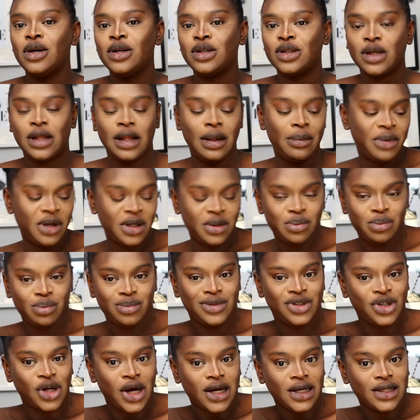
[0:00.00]
So let me
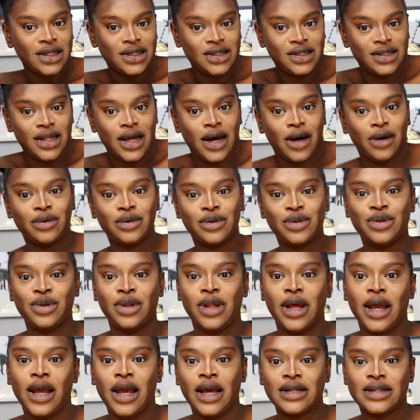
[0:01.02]
drag this down so
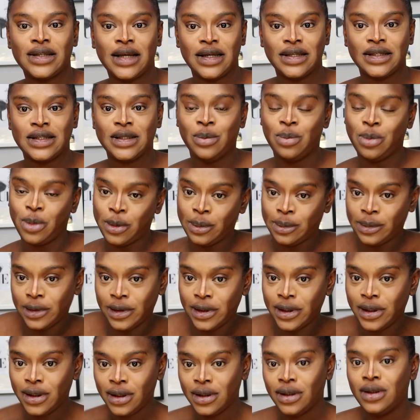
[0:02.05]
that you guys can see
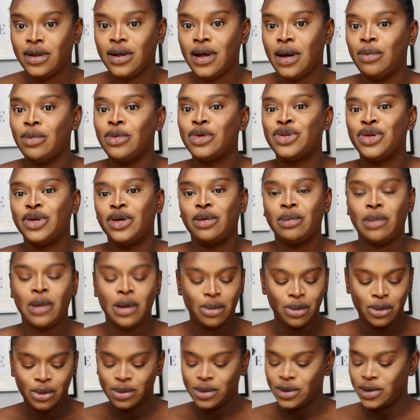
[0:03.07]
properly. I'm gonna show you my
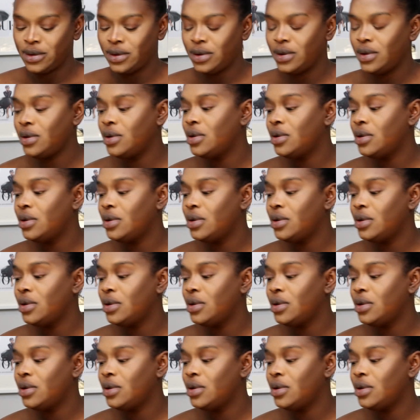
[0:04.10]
lips.